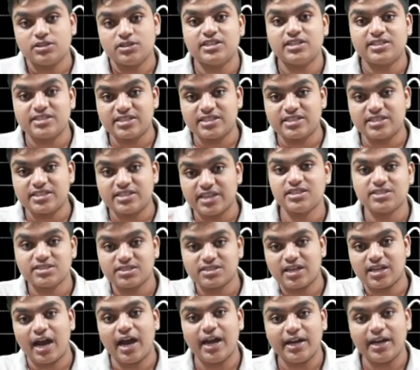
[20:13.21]
The
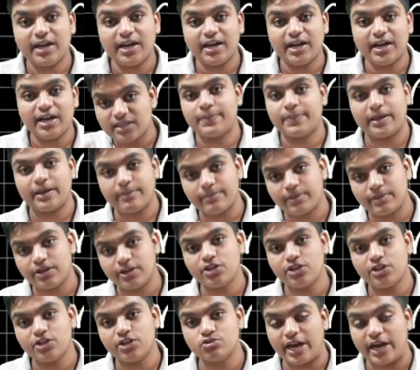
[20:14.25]
changes start in the
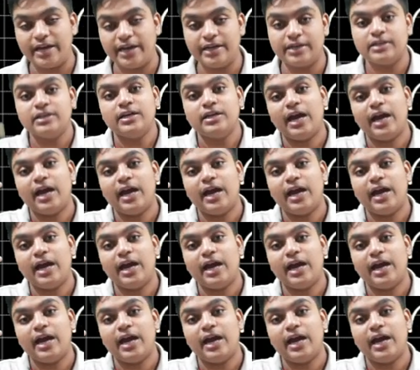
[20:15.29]
primary oocyte,